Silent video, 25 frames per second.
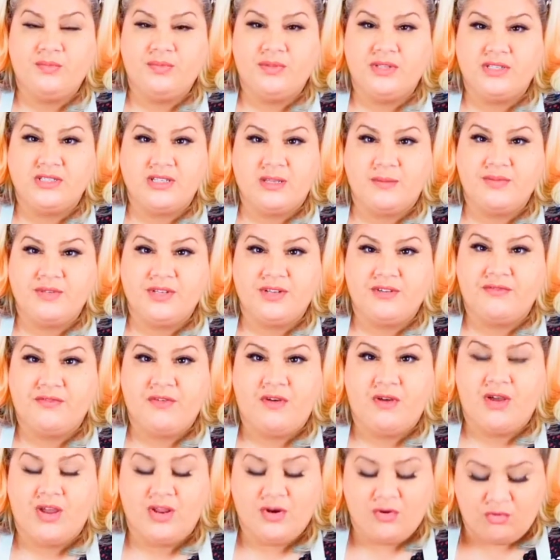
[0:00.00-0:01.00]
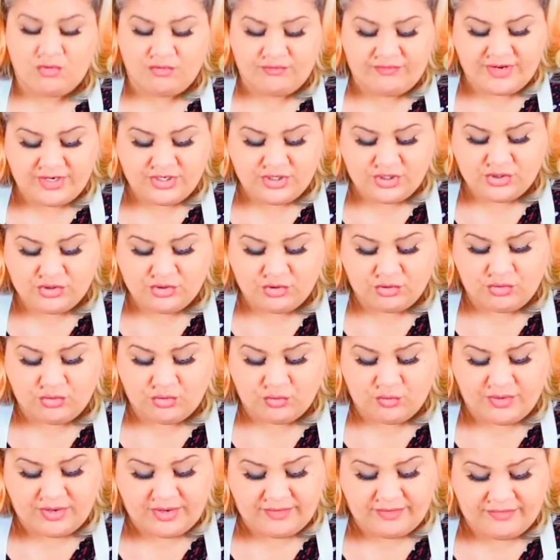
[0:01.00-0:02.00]
that's absolutely fine, or veg stock
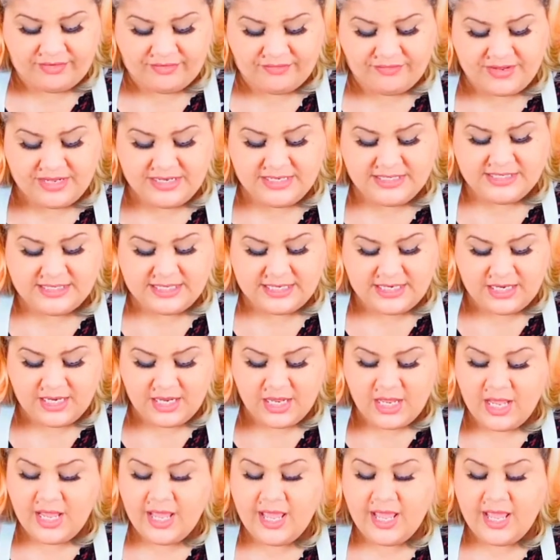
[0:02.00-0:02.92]
or whatever you fancy.